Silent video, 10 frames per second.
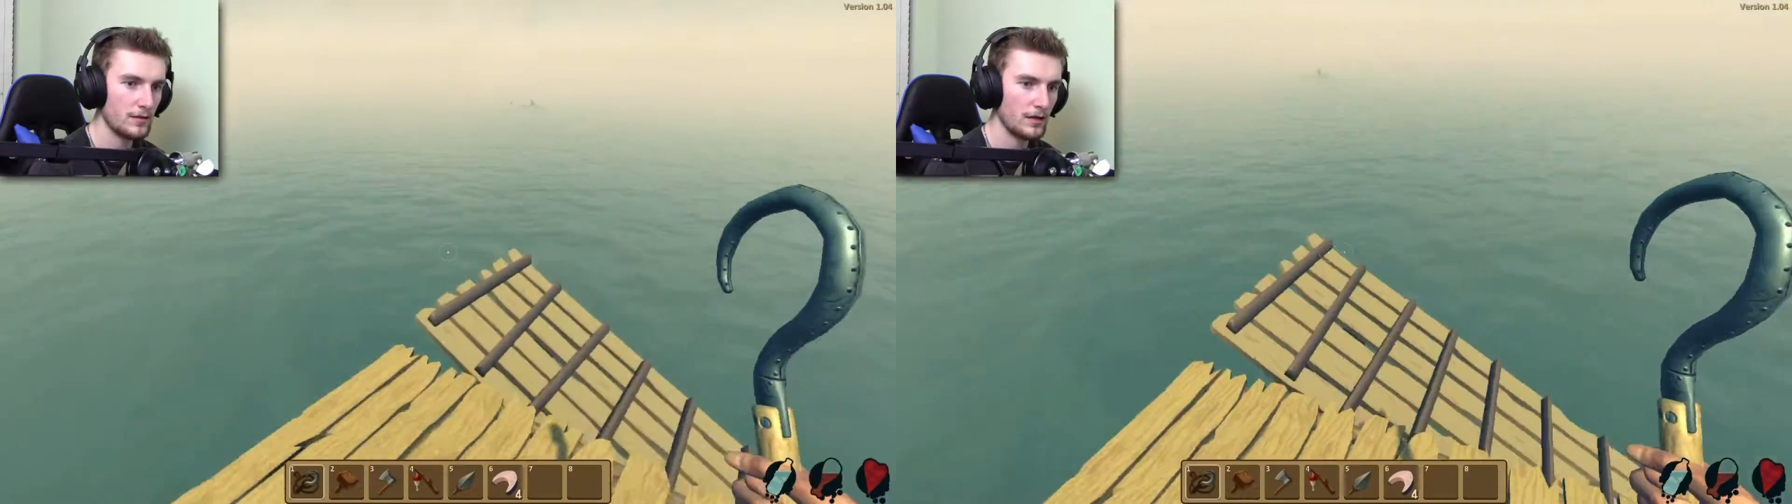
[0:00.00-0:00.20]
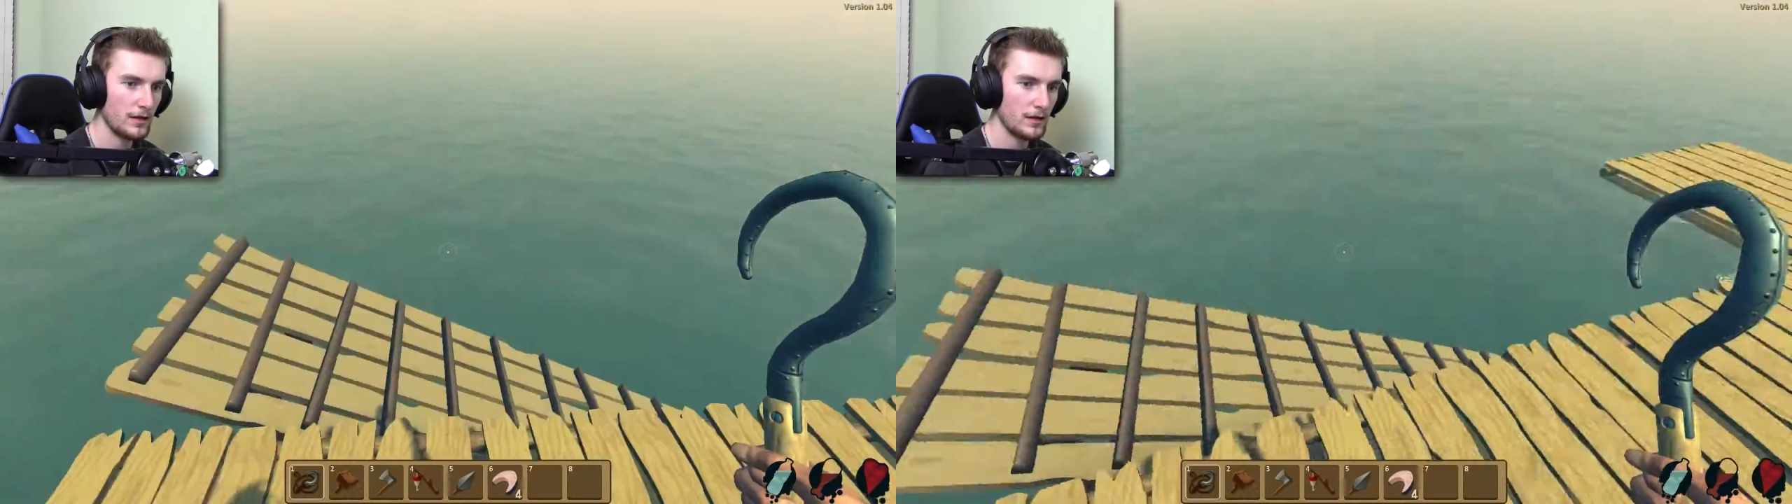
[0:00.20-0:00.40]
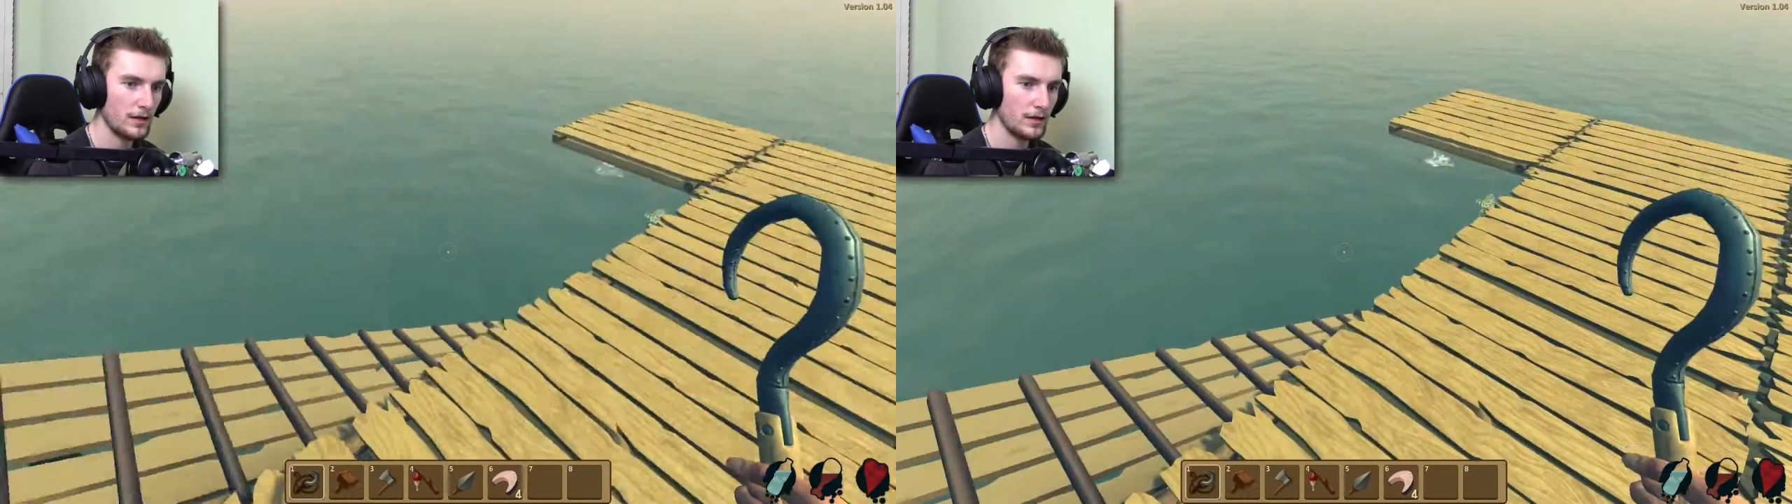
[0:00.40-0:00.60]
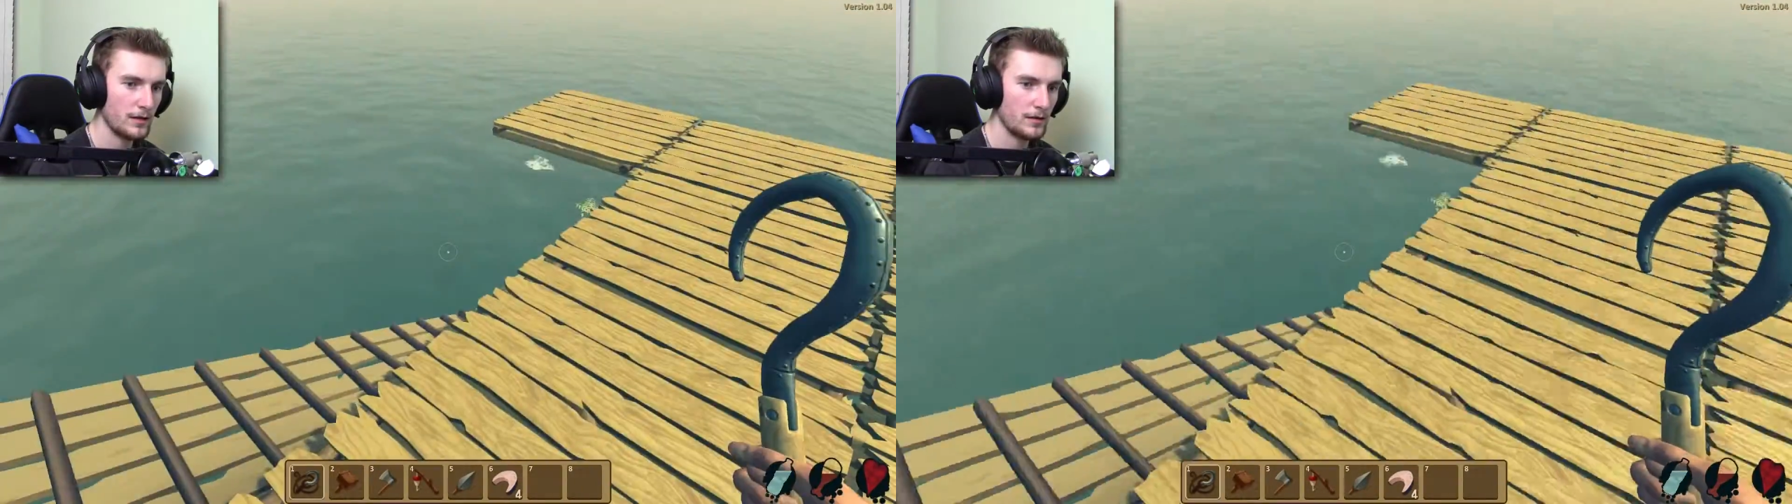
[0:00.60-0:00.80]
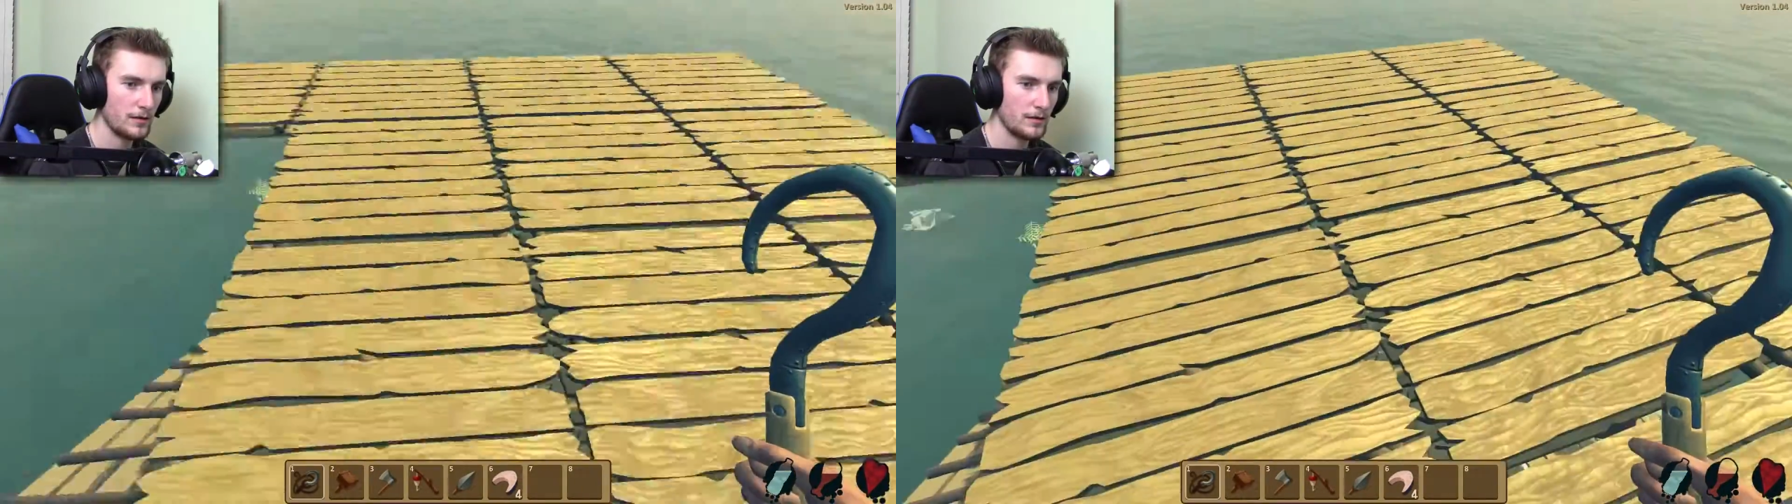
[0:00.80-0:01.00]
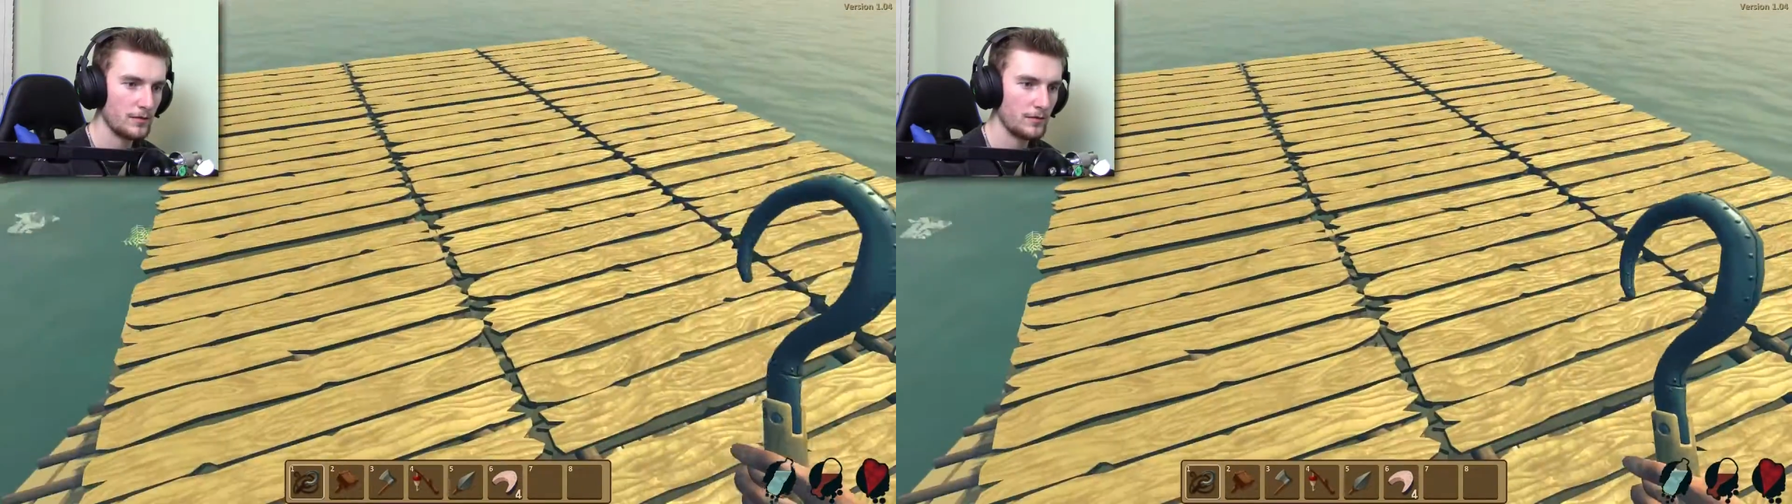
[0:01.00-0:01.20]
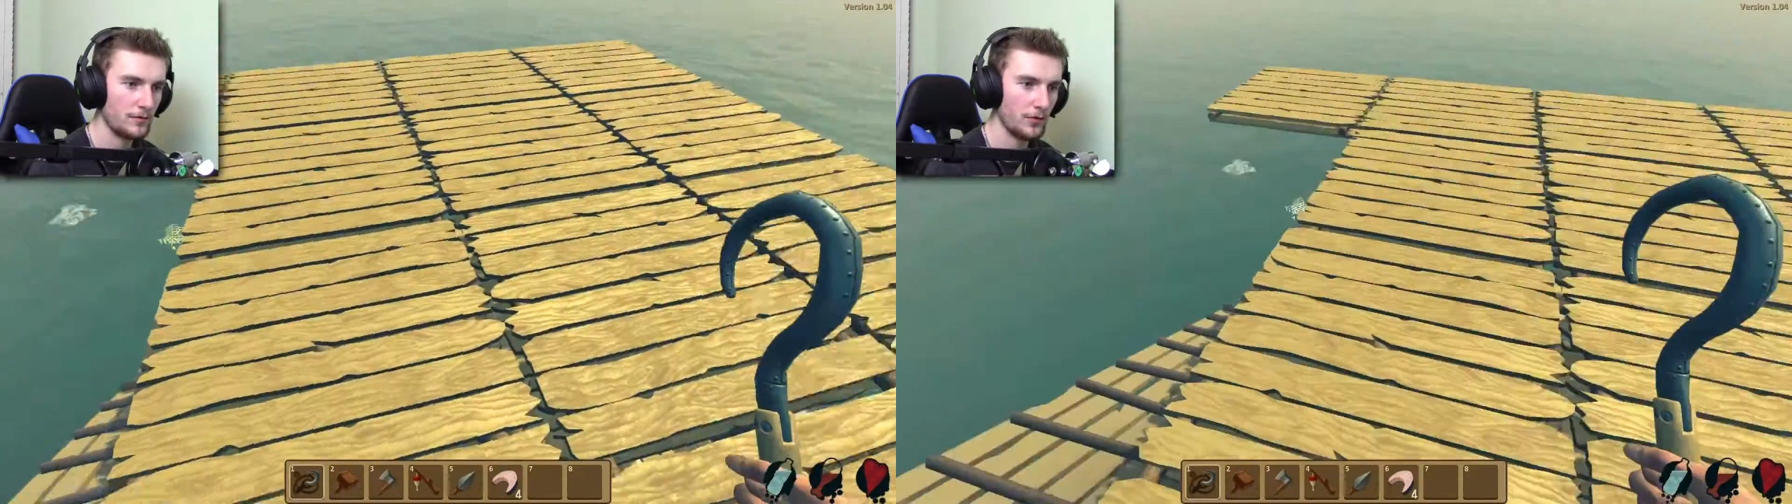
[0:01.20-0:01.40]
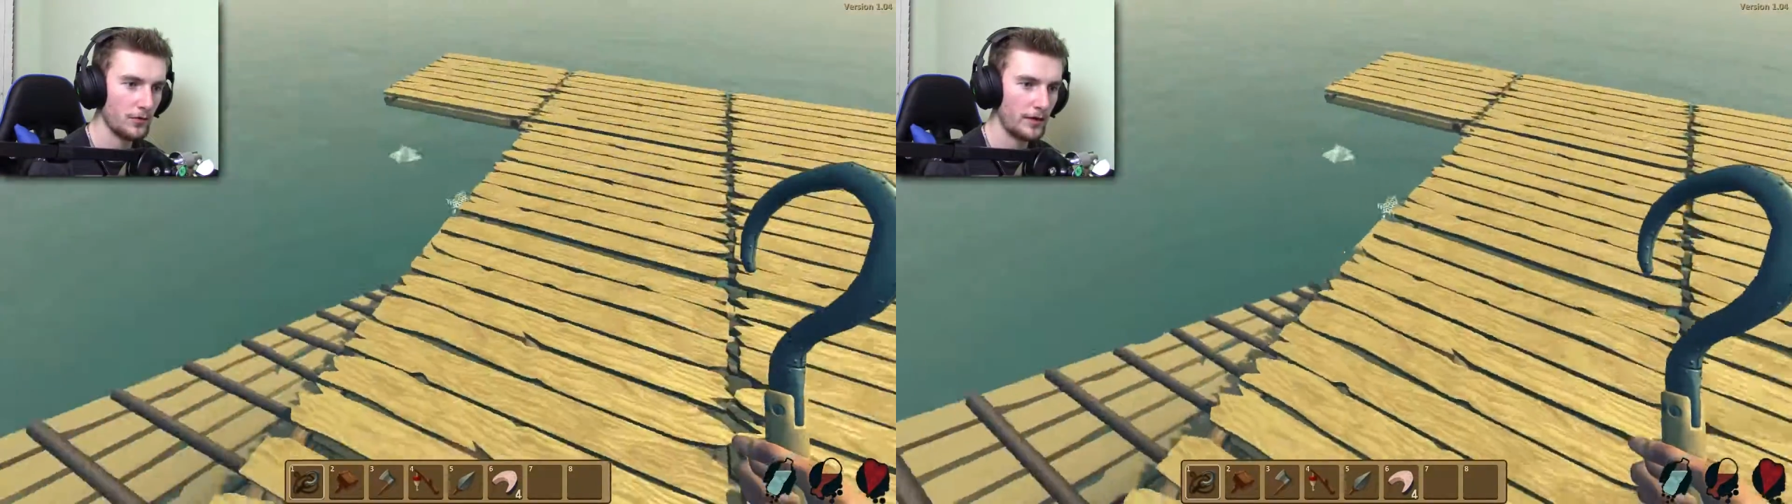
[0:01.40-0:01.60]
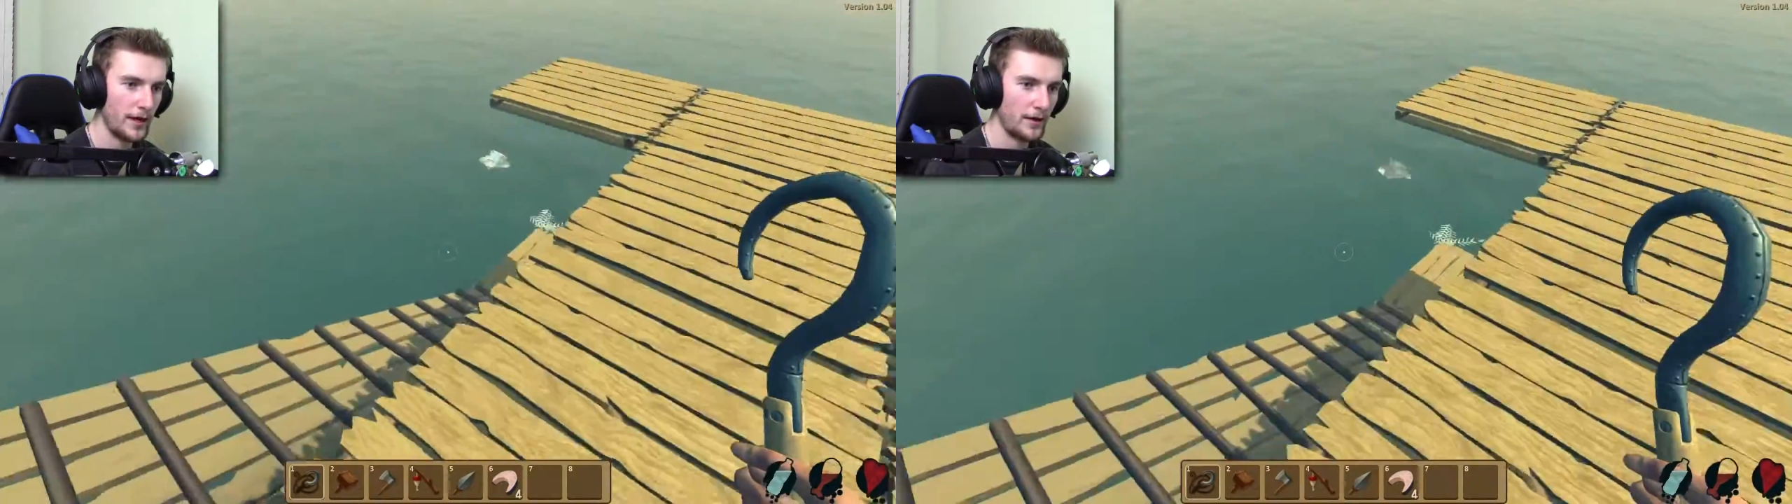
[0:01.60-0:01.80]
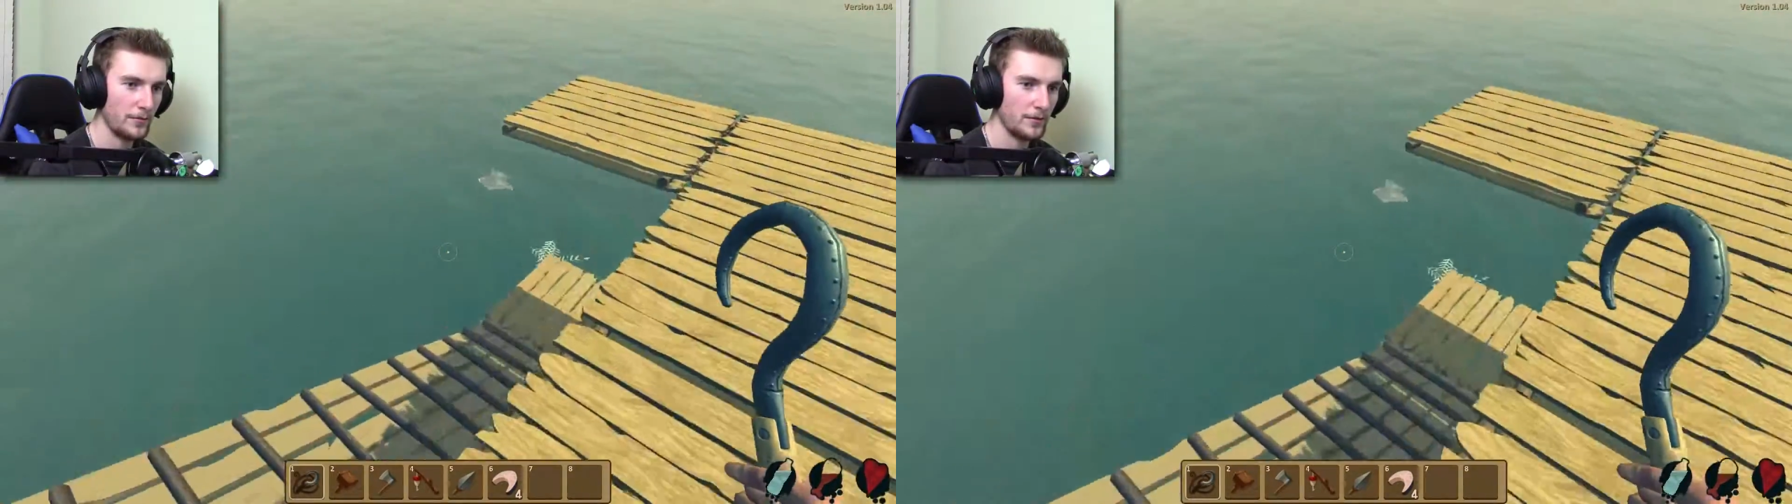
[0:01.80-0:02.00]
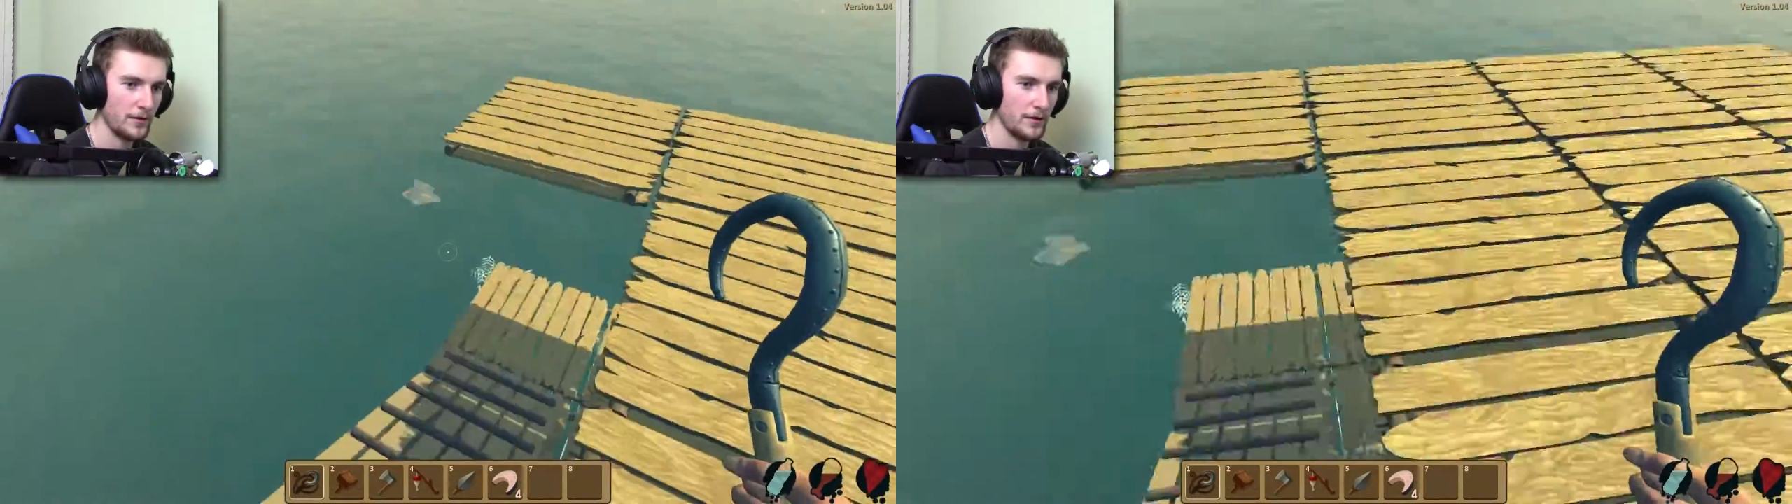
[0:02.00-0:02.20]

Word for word: uh, floor now.